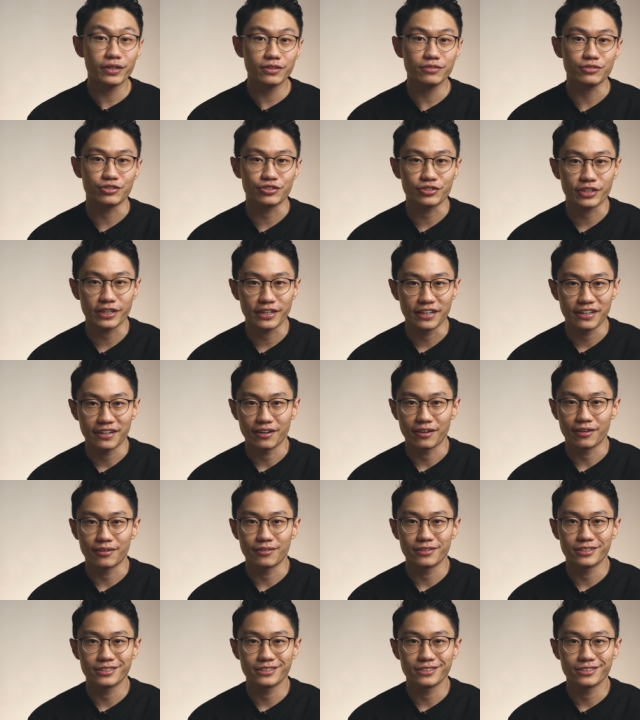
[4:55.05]
want to try it
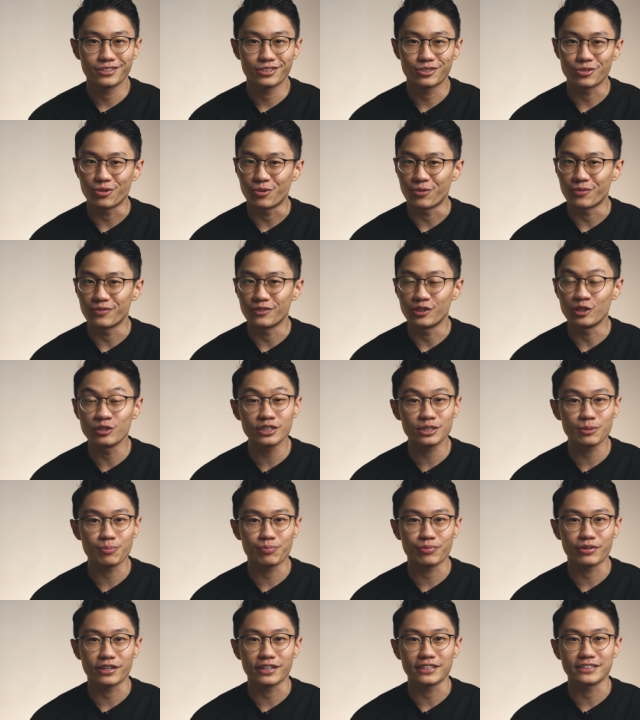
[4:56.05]
out. So, no
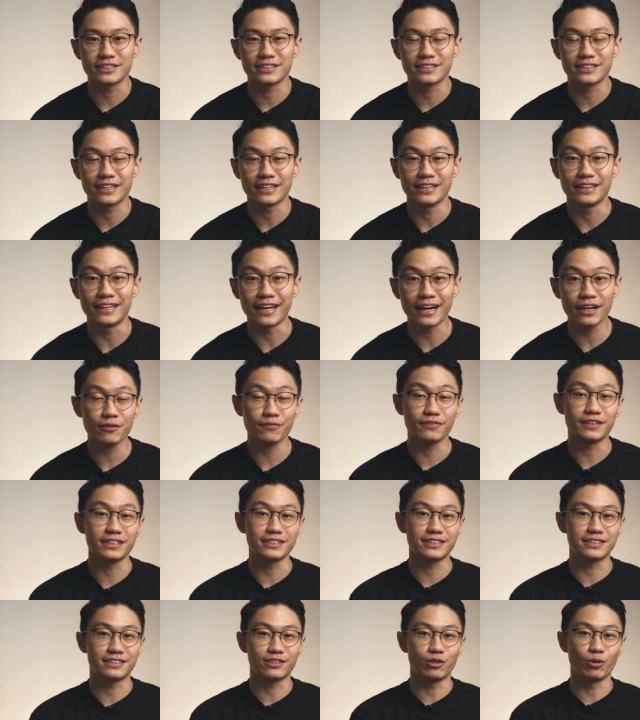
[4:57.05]
surprise, none of
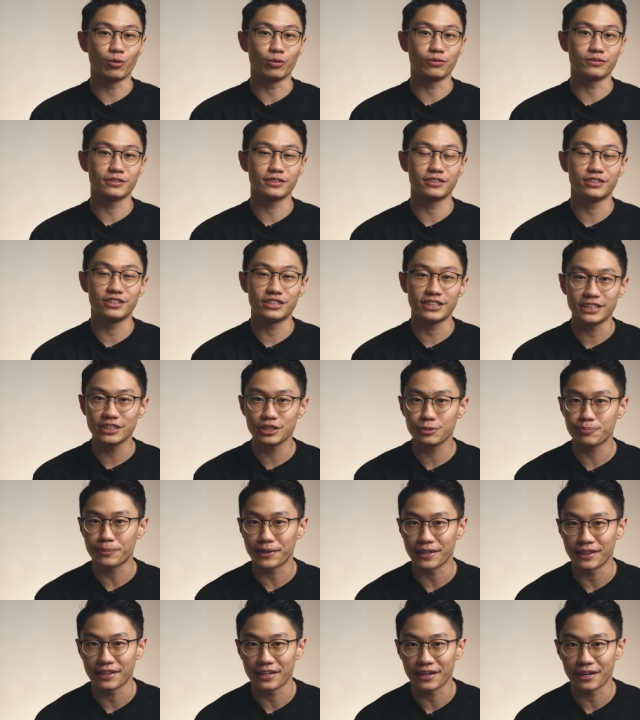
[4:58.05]
these goals
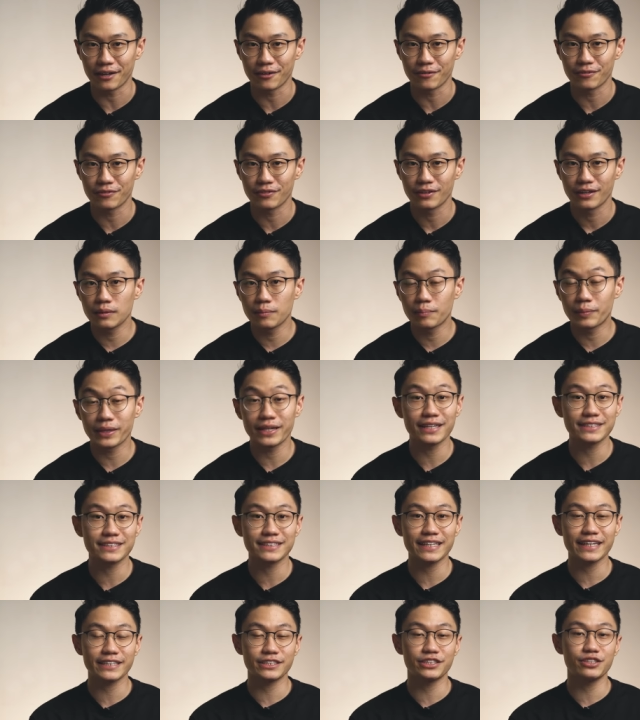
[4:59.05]
changed my life. But
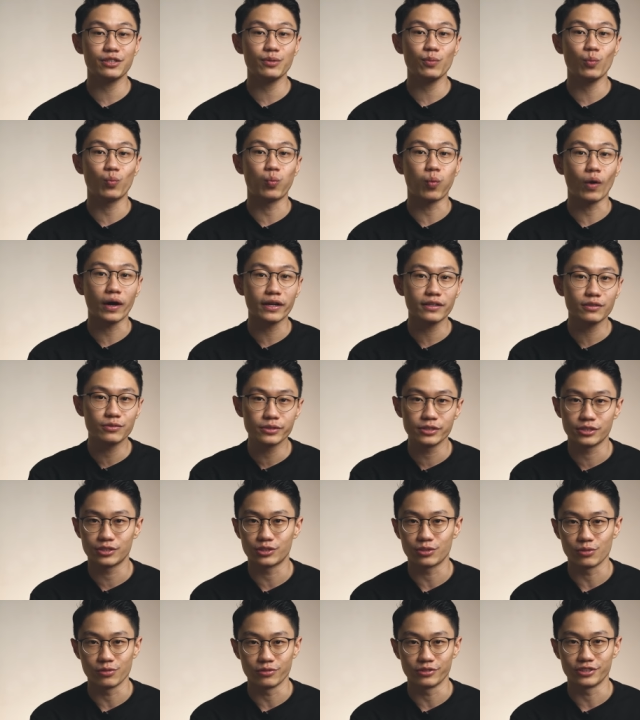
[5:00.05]
there's actually one good
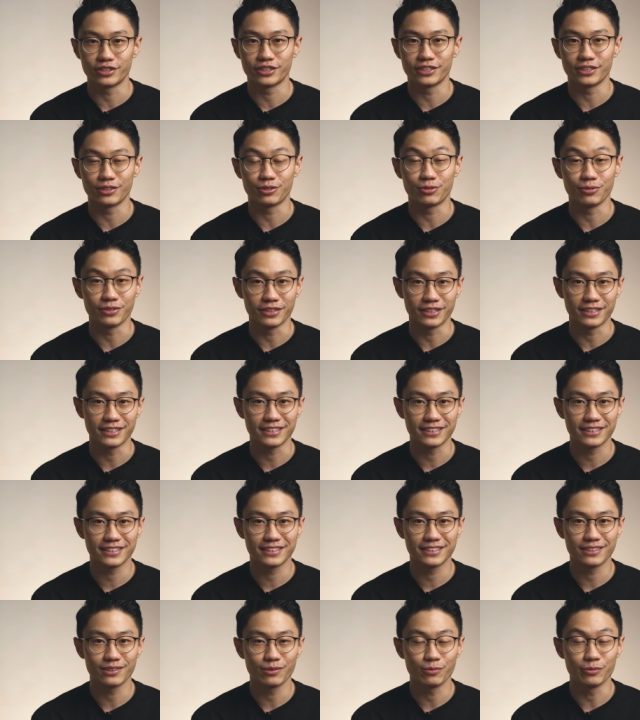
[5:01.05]
solution to
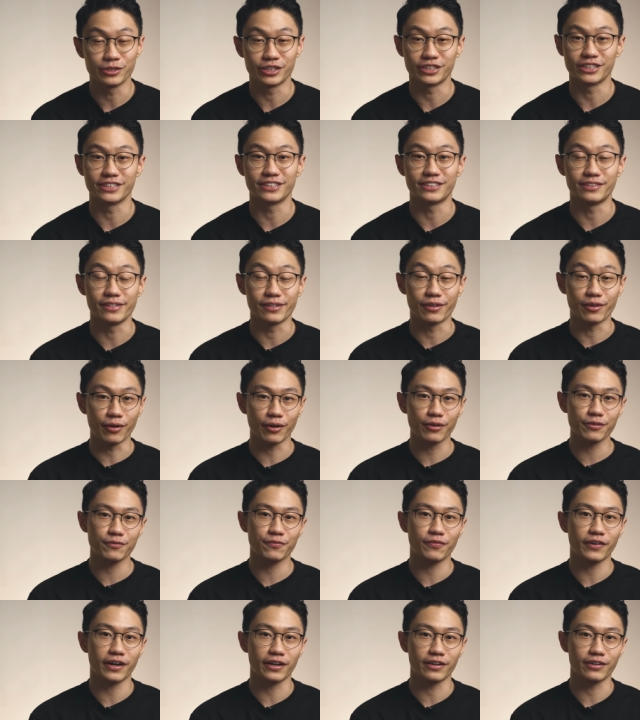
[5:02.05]
this, which is the
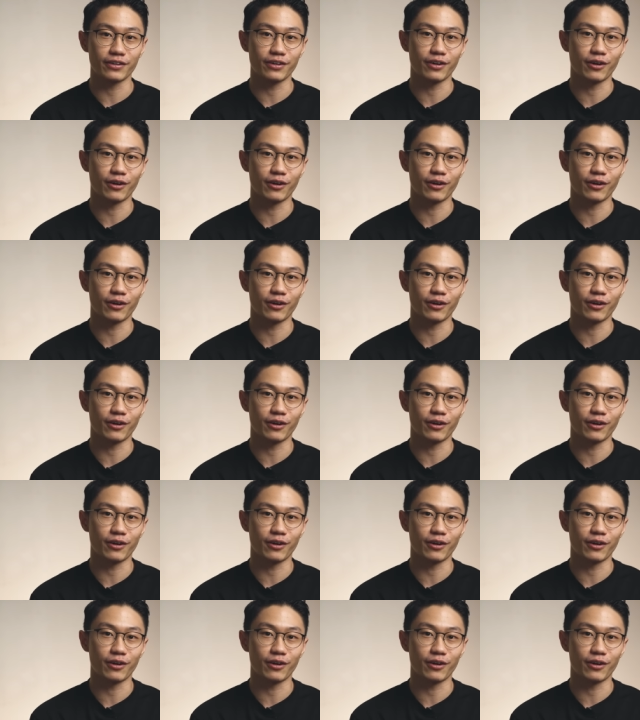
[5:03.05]
godfather